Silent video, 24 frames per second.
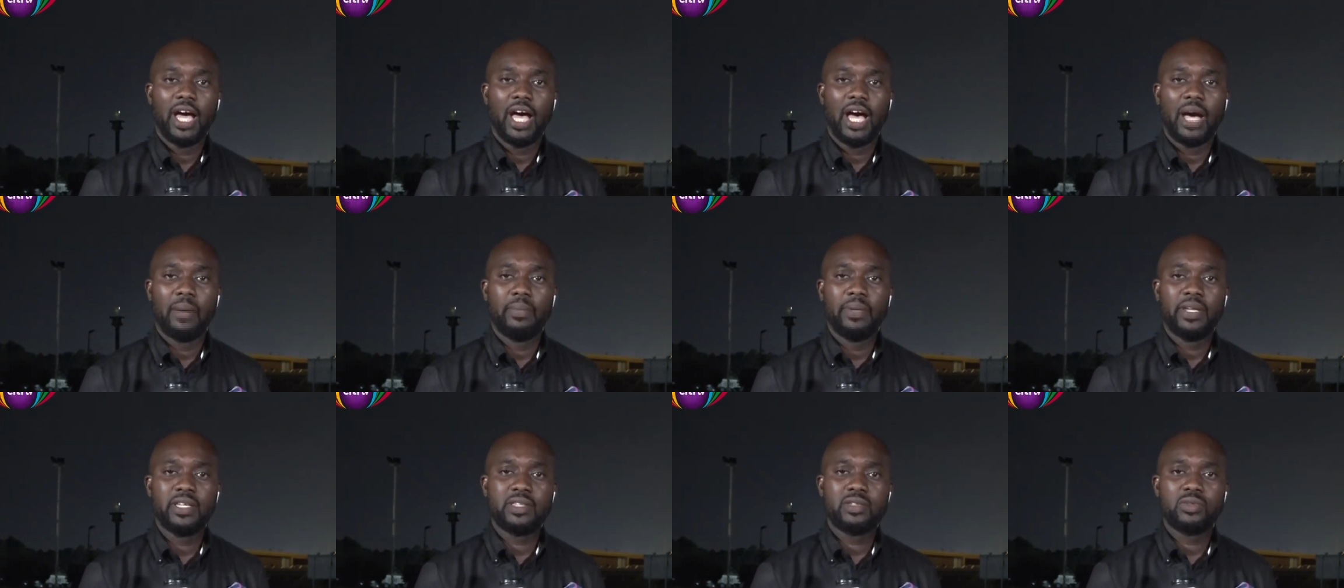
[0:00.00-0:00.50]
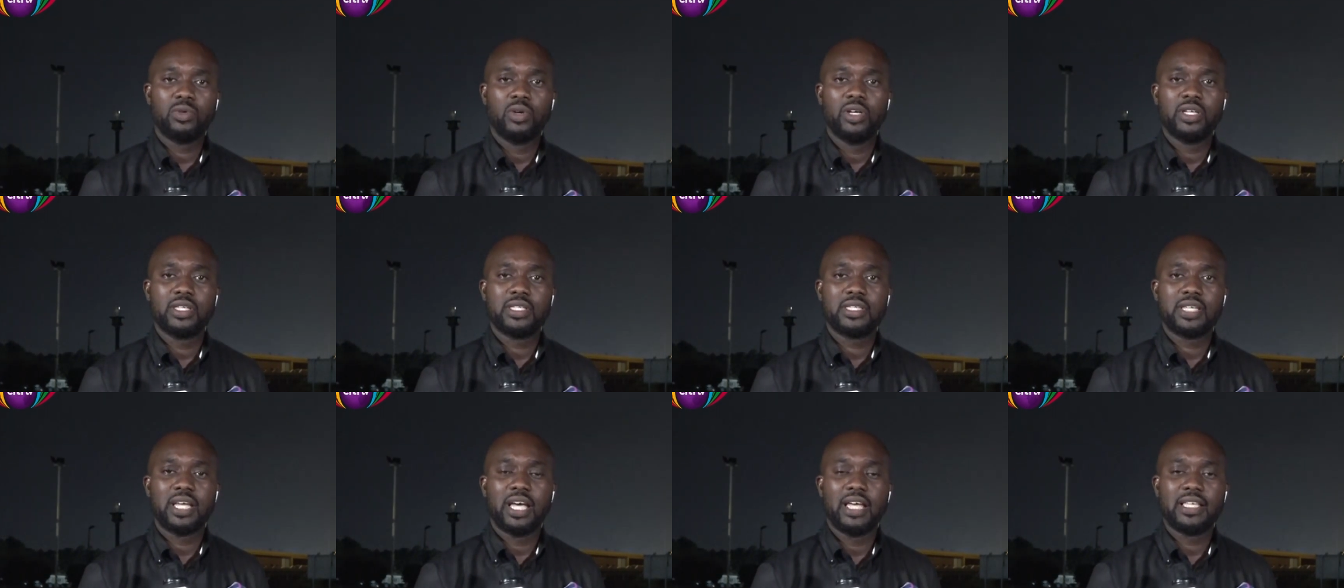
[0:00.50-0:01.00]
this
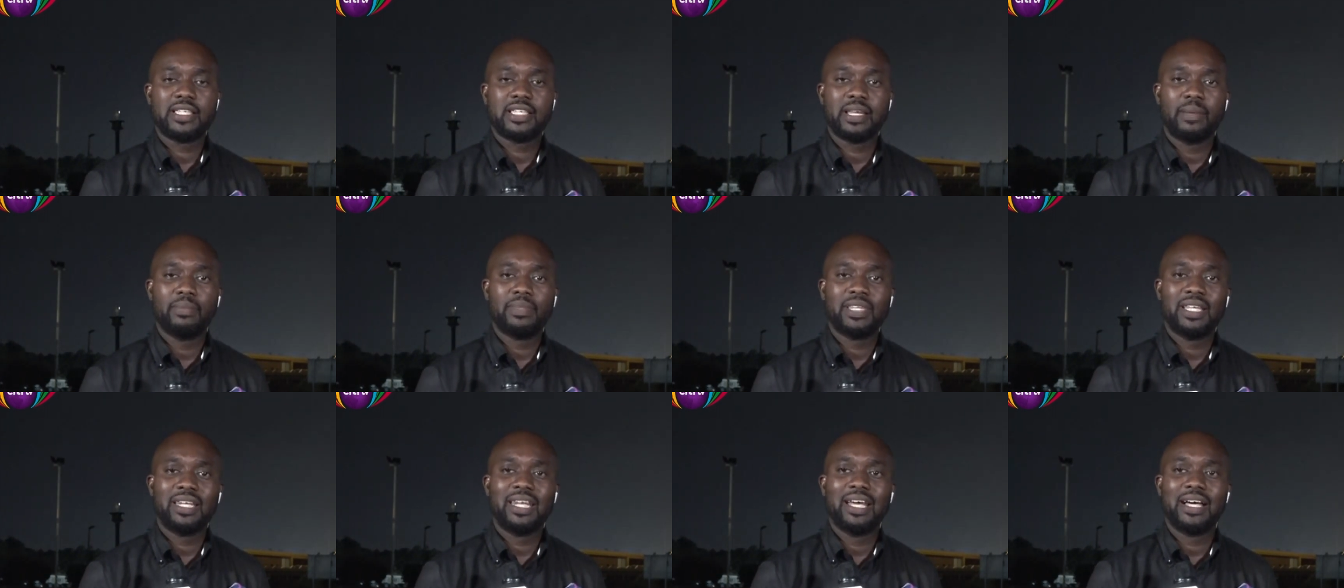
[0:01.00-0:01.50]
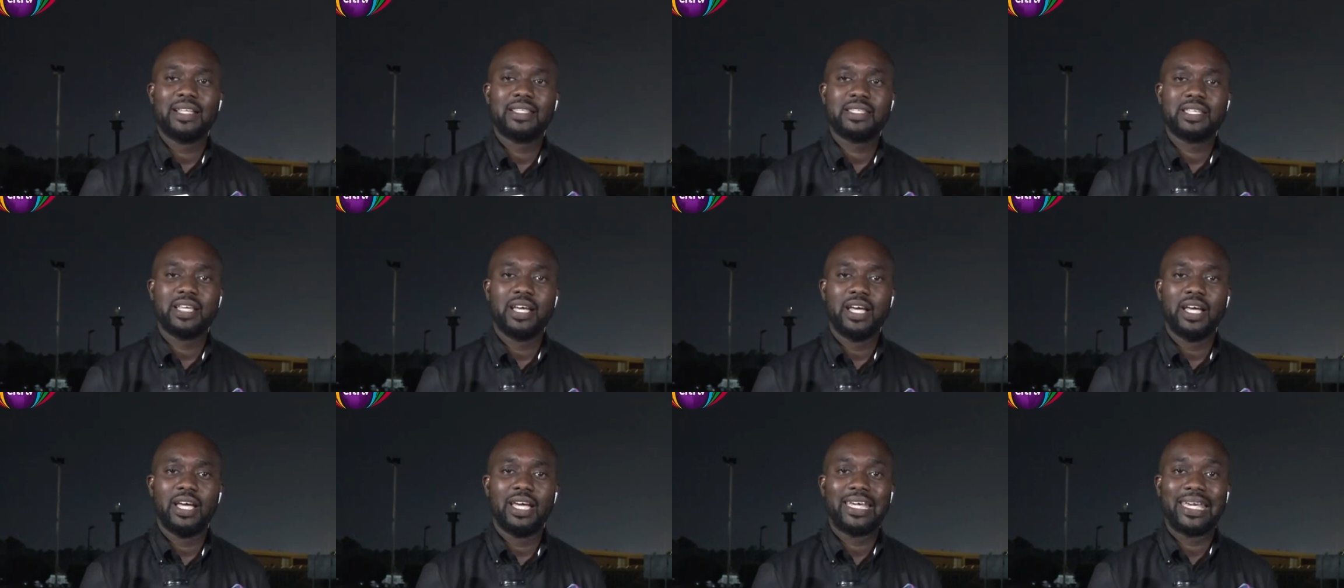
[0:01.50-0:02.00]
was something that
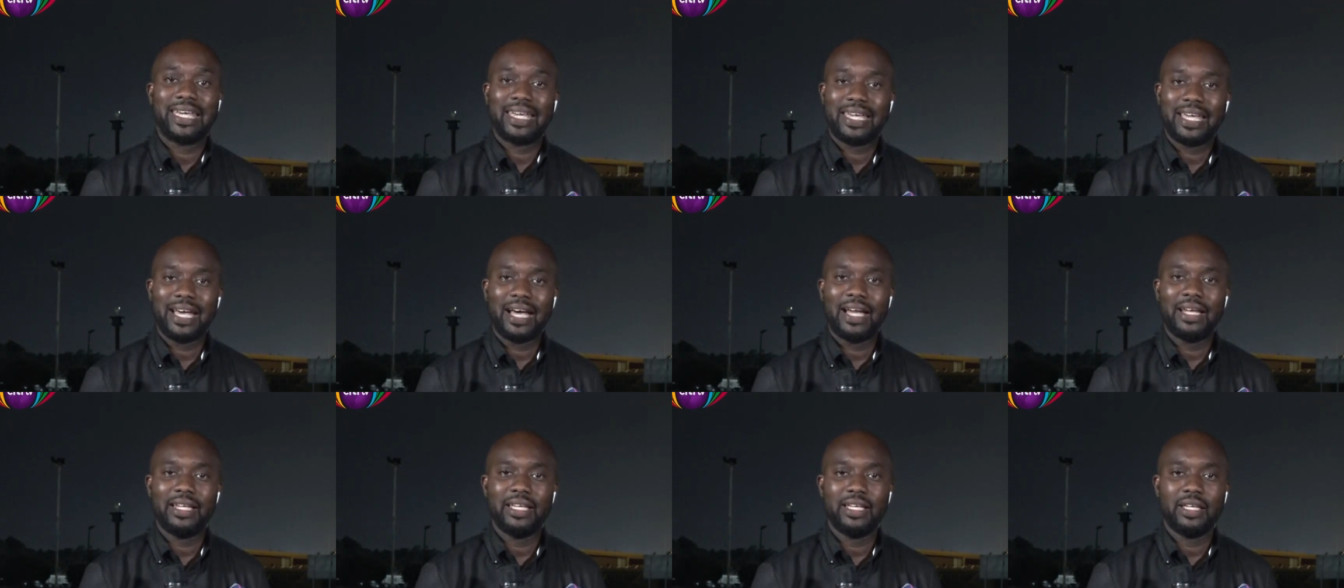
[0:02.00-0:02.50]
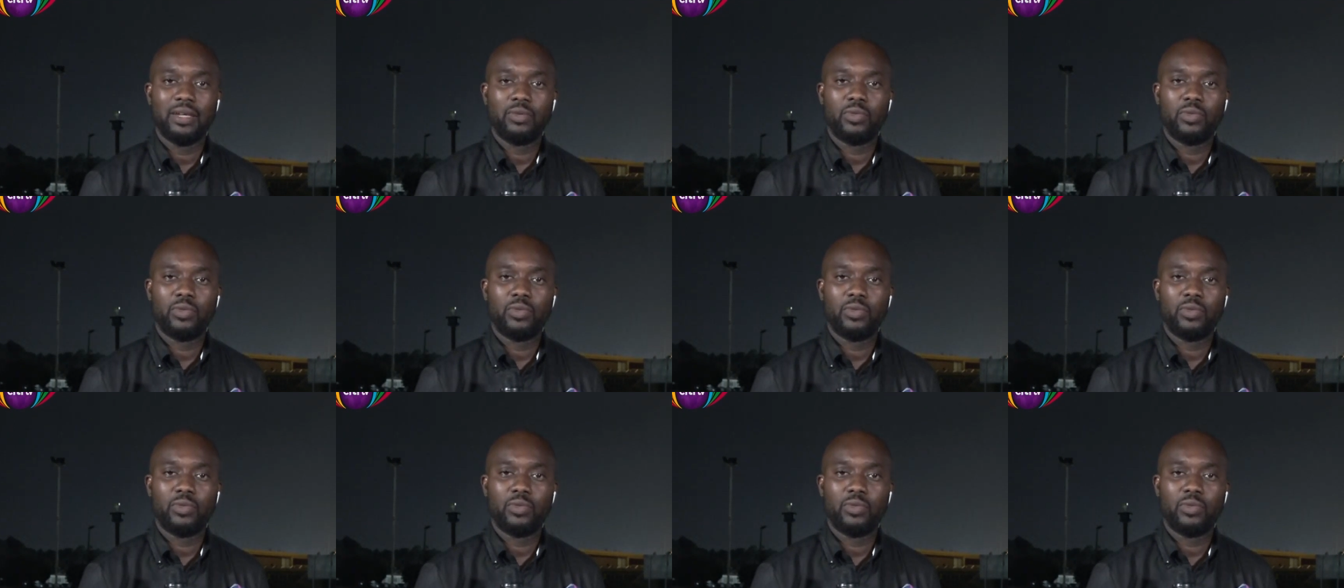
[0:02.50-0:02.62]
Kigali,